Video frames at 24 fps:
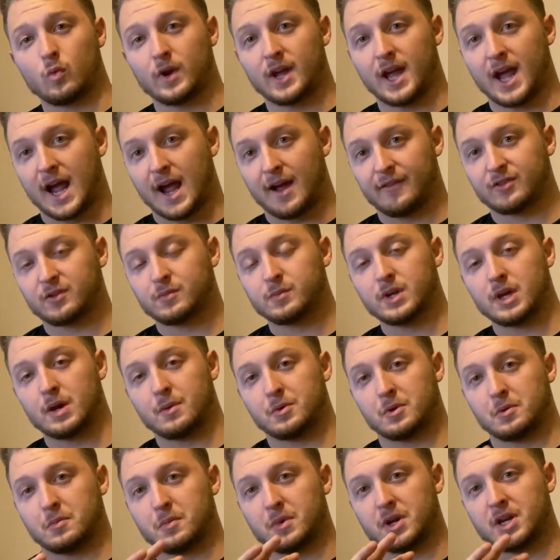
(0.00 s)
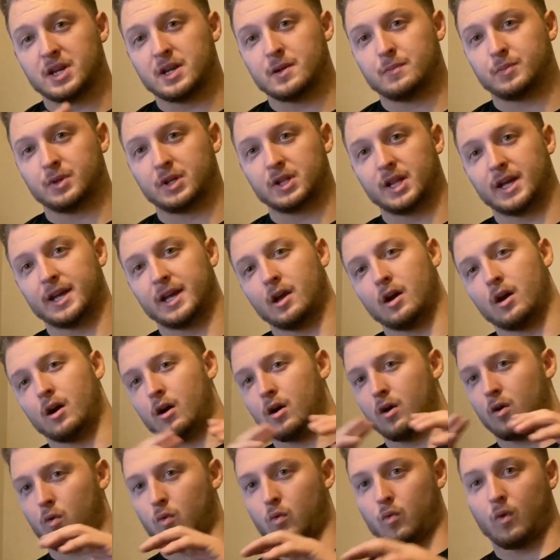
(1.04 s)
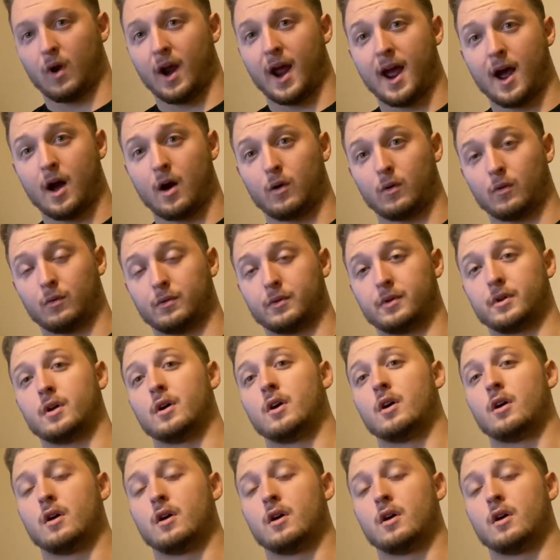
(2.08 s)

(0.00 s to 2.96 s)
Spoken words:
we have to be able to manipulate around